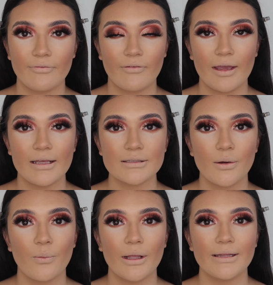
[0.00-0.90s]
face
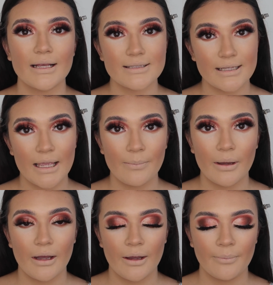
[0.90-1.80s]
with that same
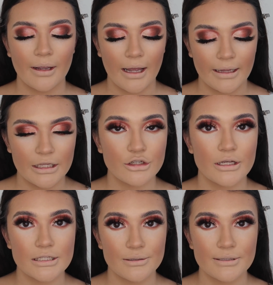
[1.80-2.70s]
Kylie
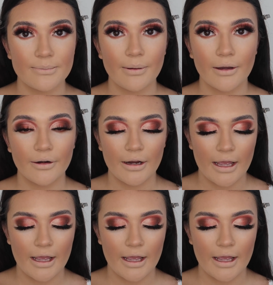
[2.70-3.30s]
translucent powder